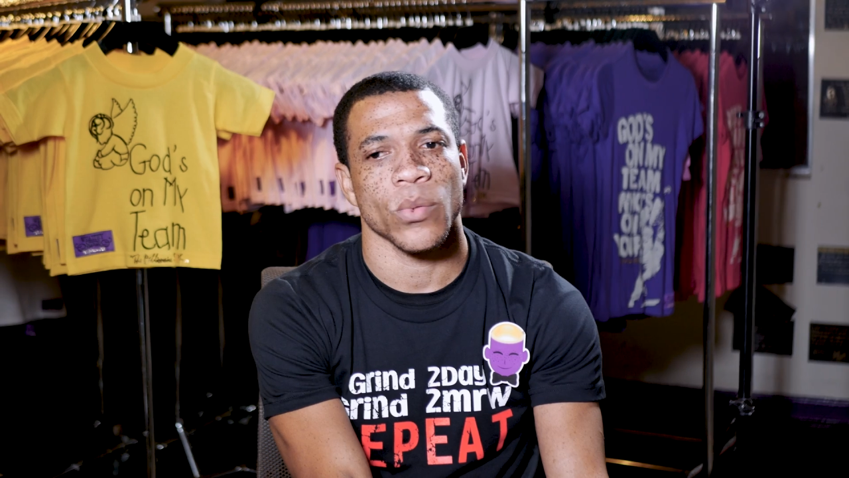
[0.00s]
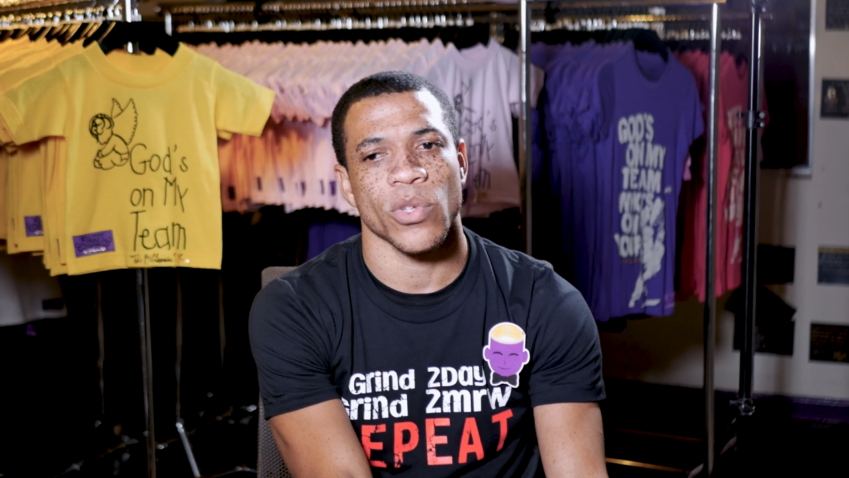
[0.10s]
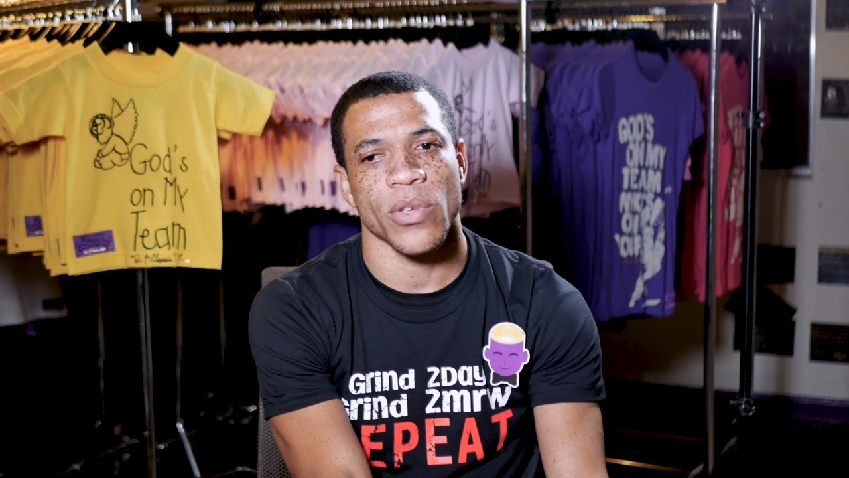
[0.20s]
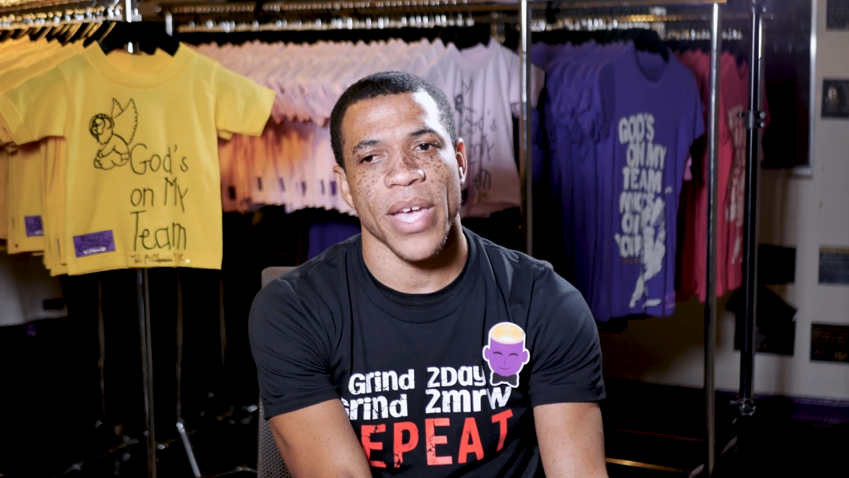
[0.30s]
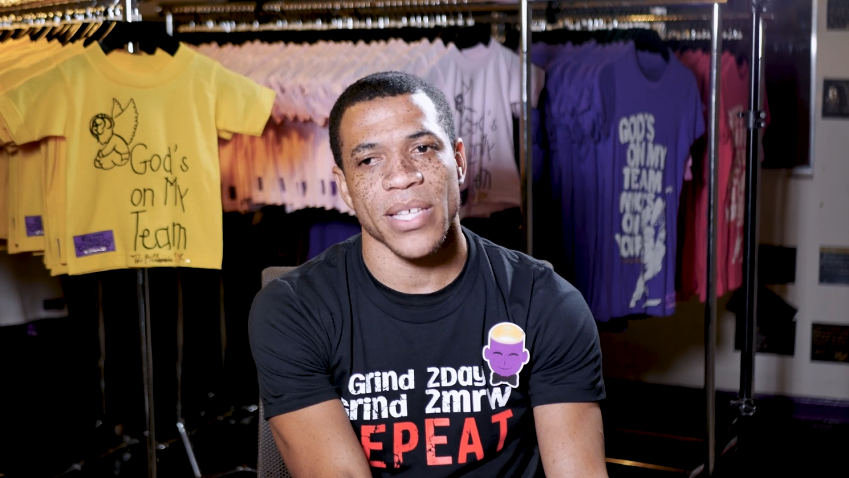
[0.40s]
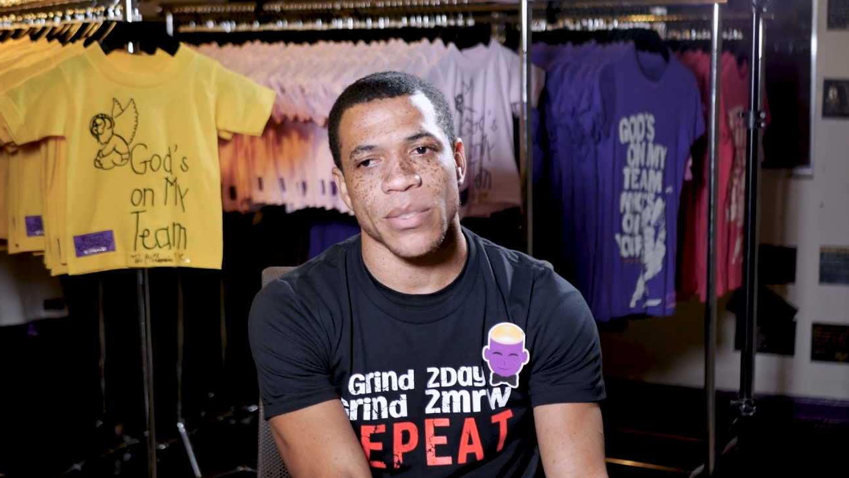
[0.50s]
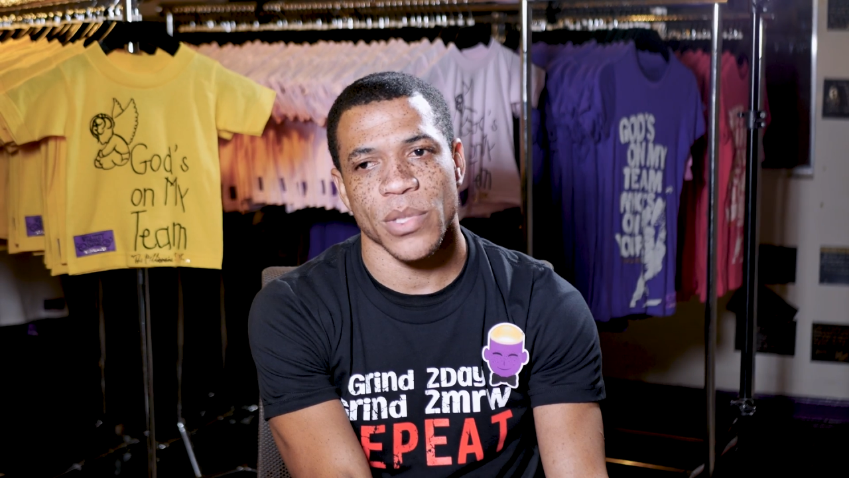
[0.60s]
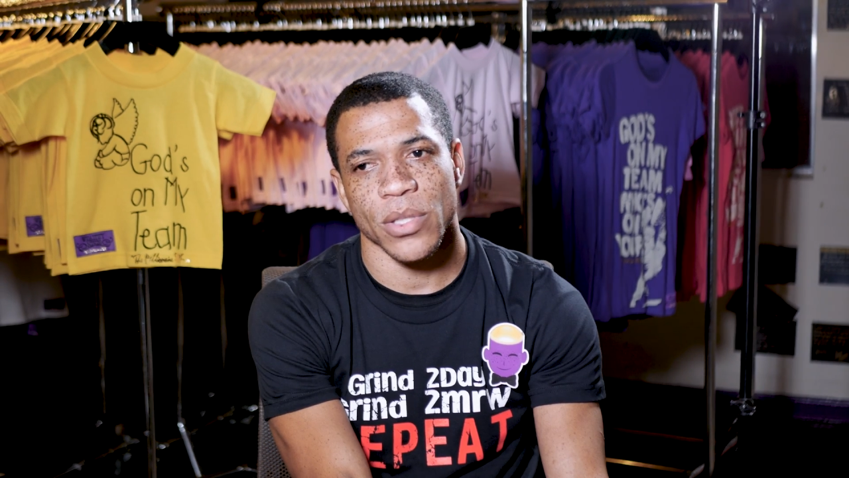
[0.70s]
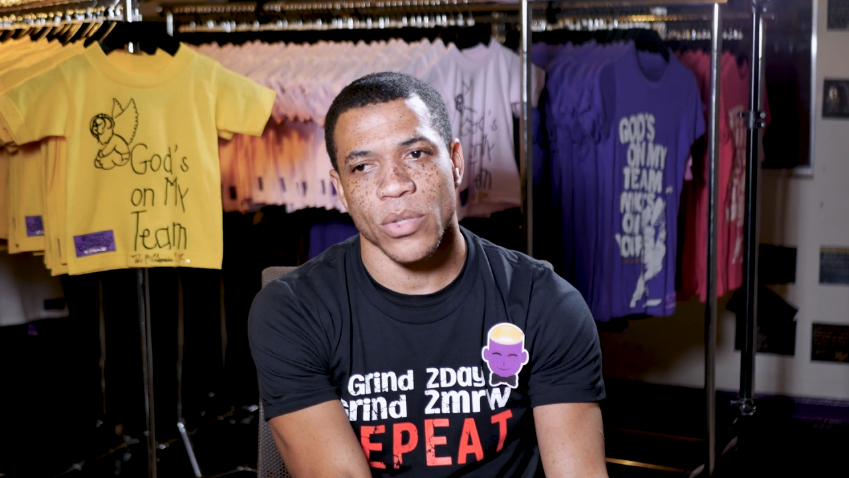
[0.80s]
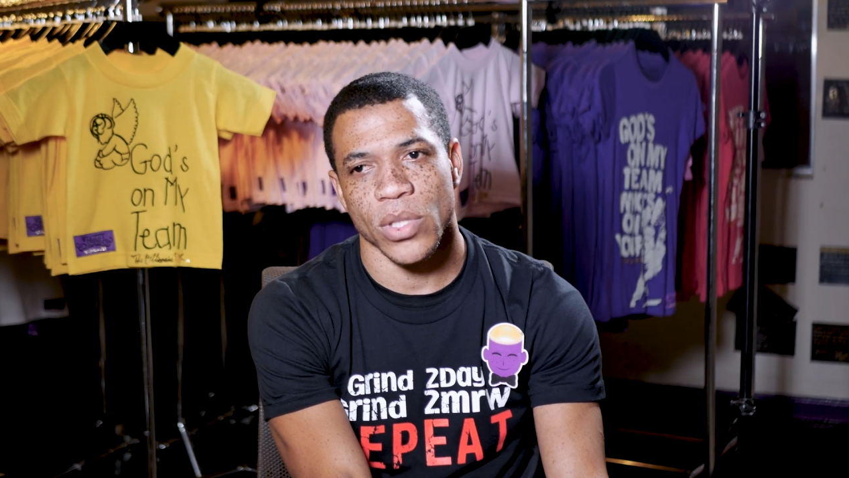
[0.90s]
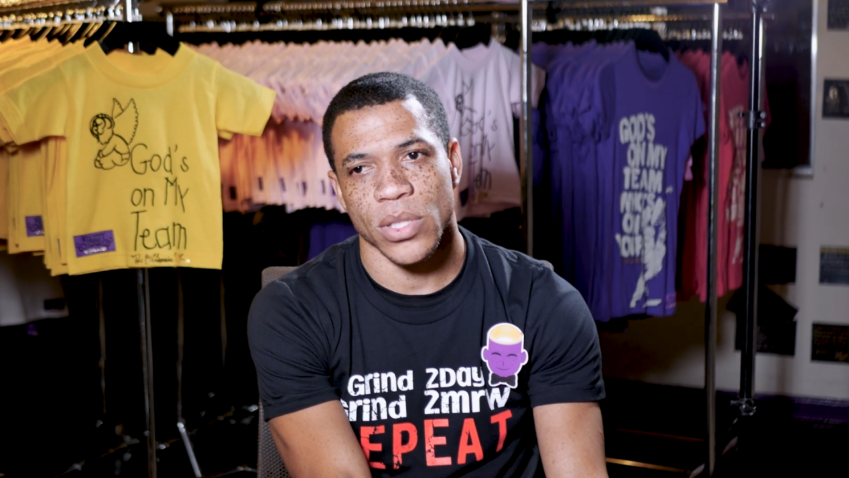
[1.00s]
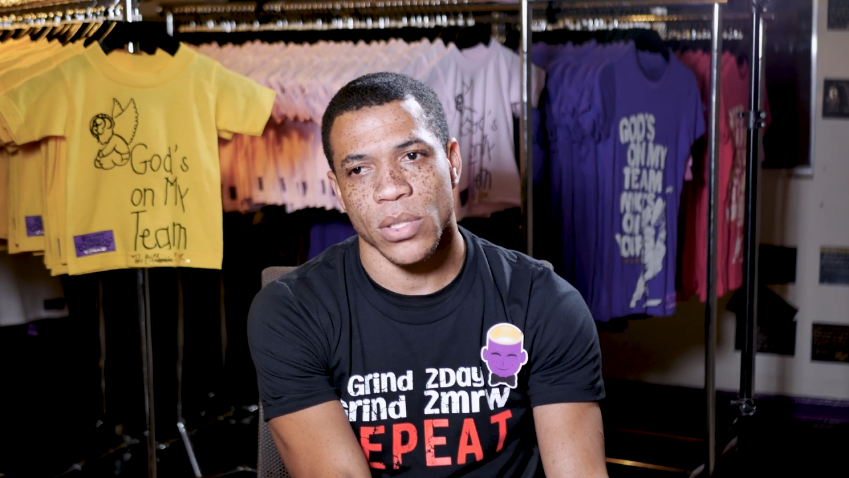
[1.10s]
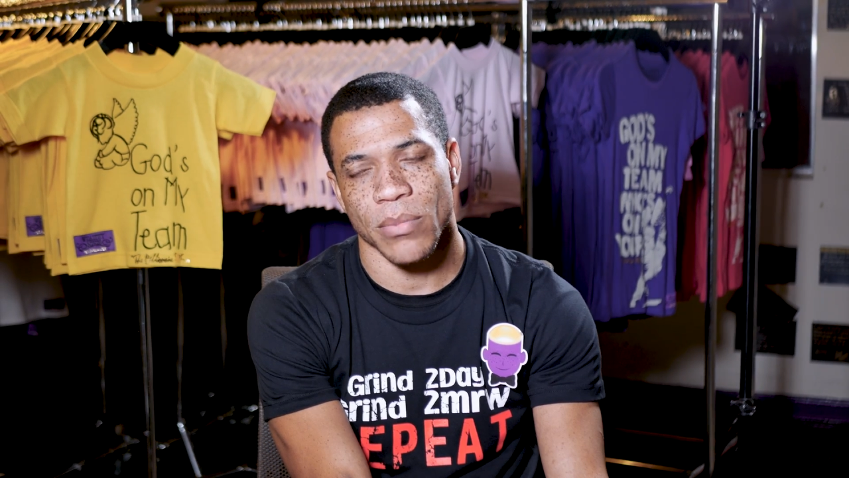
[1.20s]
When you ask me the question